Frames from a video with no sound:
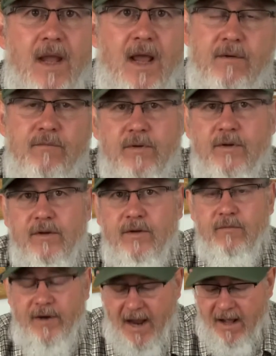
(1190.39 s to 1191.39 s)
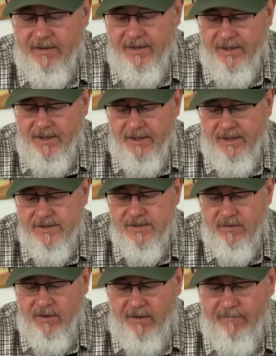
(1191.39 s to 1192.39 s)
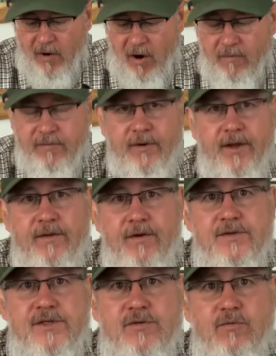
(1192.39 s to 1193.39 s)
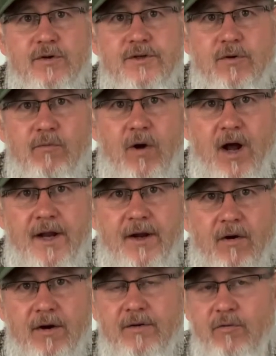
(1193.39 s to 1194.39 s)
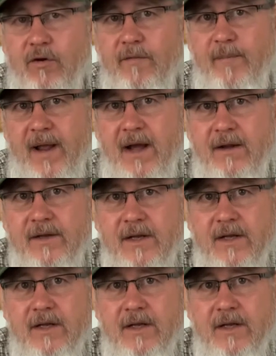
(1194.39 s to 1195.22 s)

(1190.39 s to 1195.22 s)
And the reality is, if all 3 of those stores are running on a northbound